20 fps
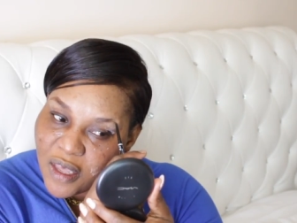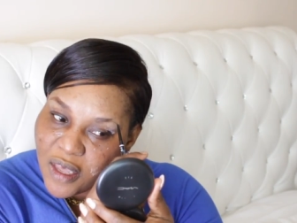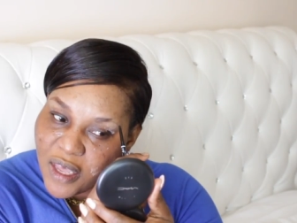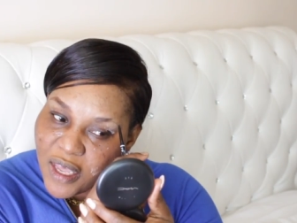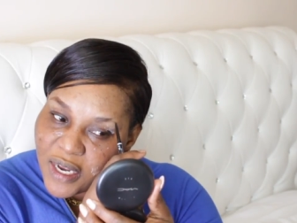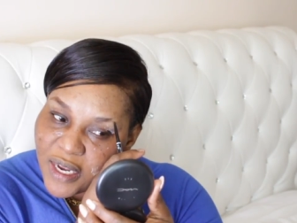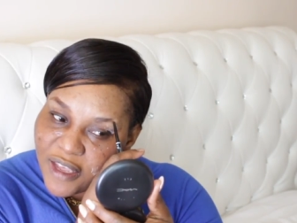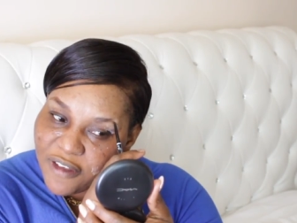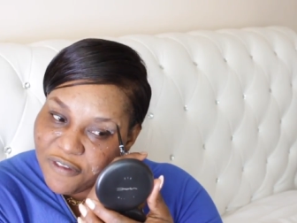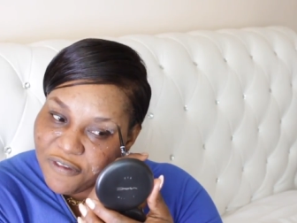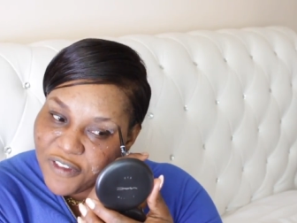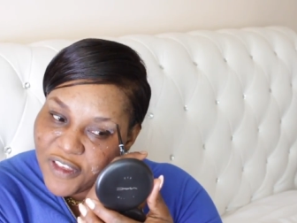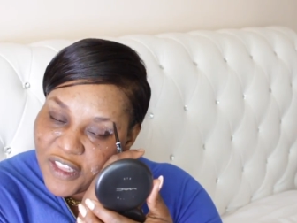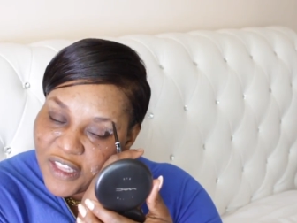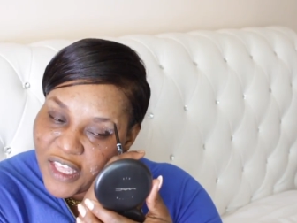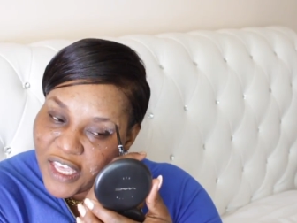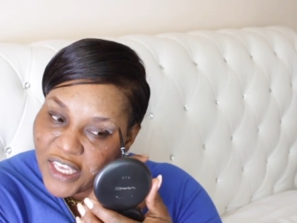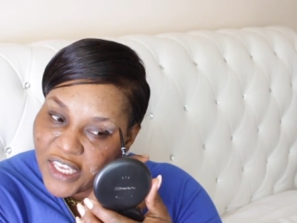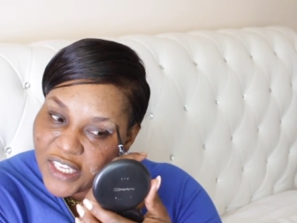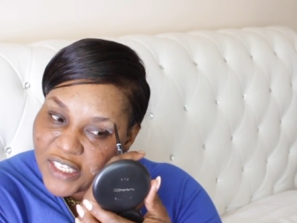and I
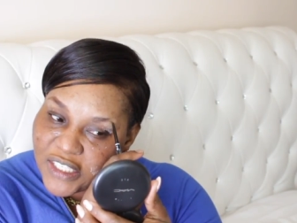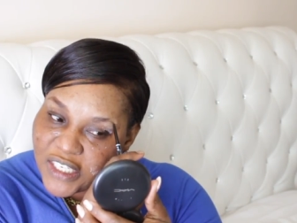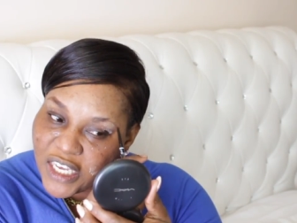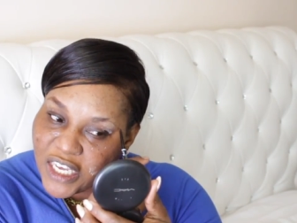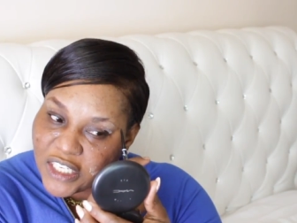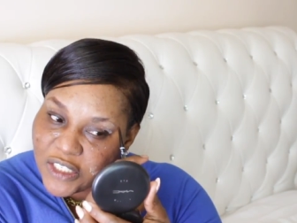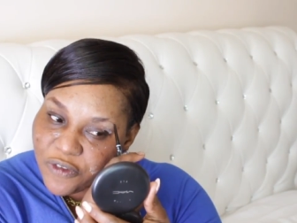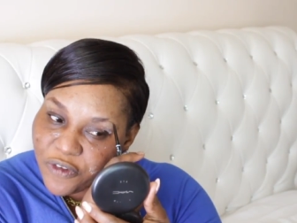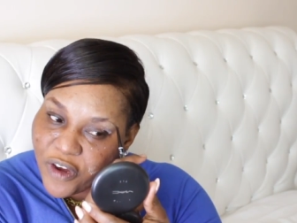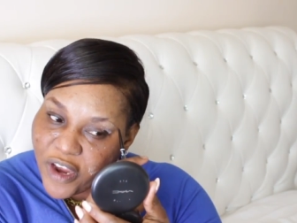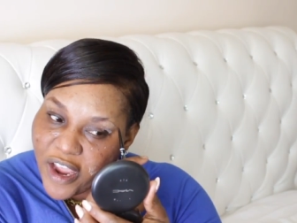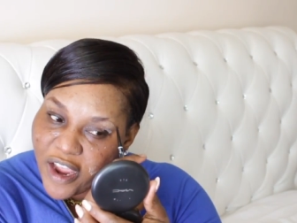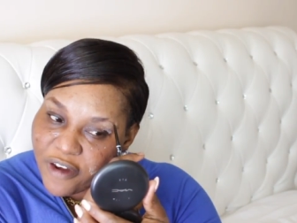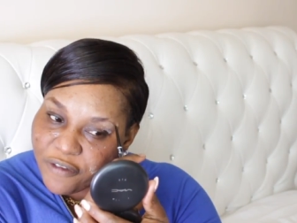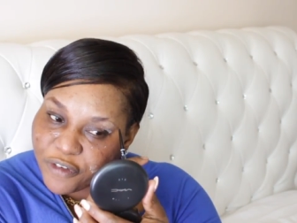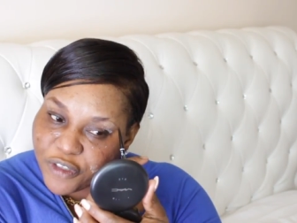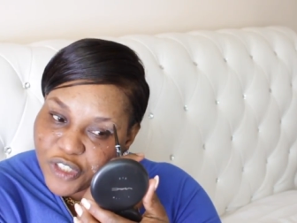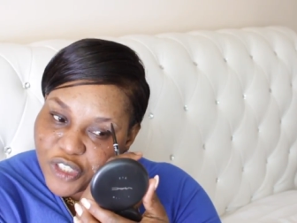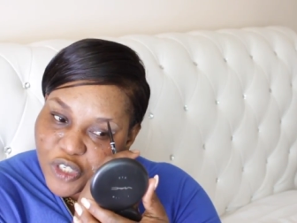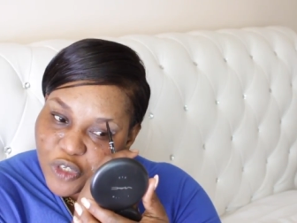feel like it takes
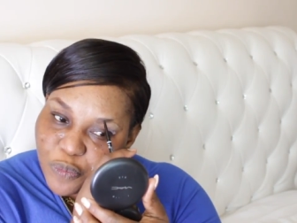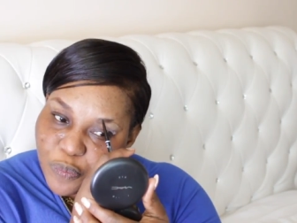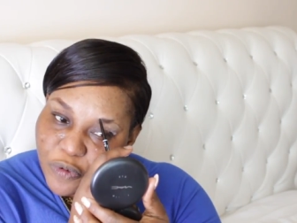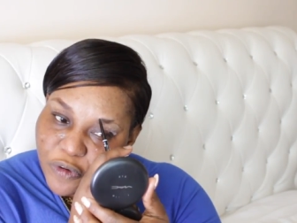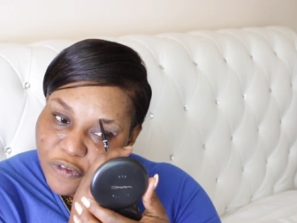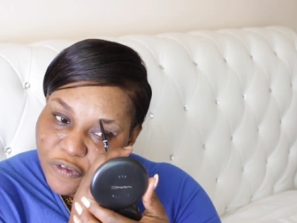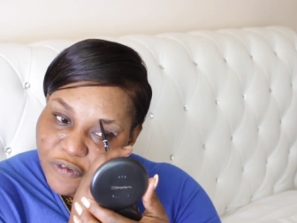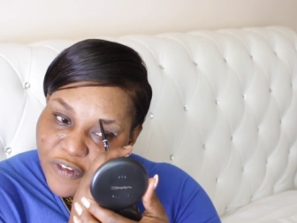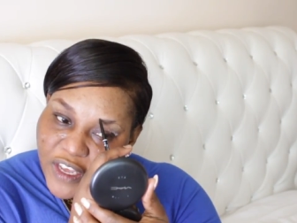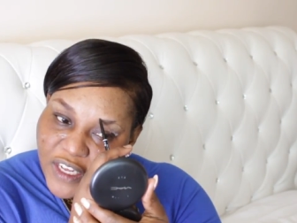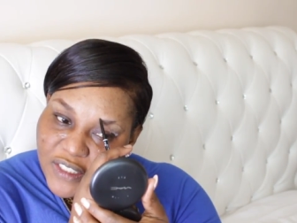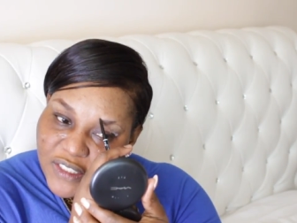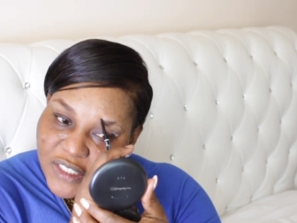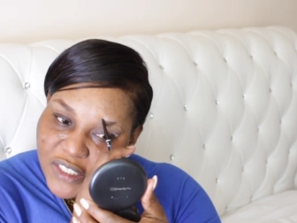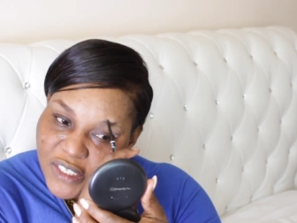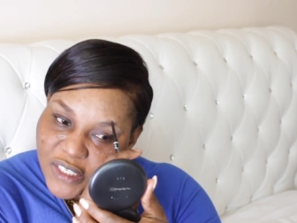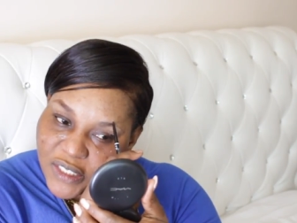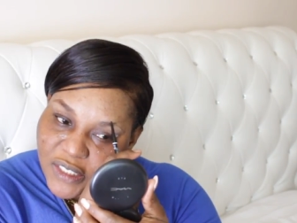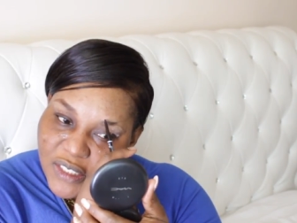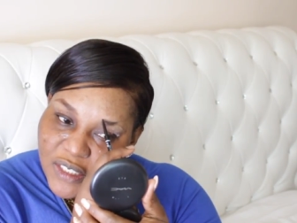forever to perfect
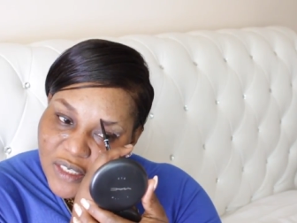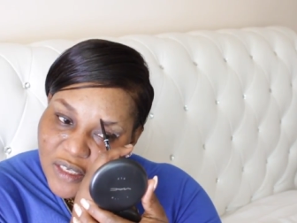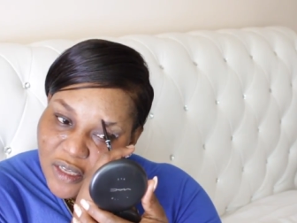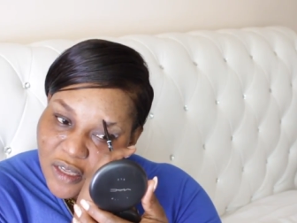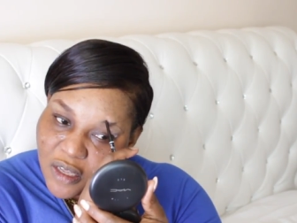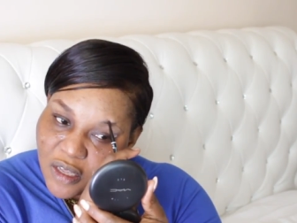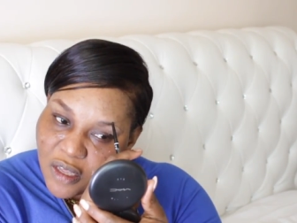it.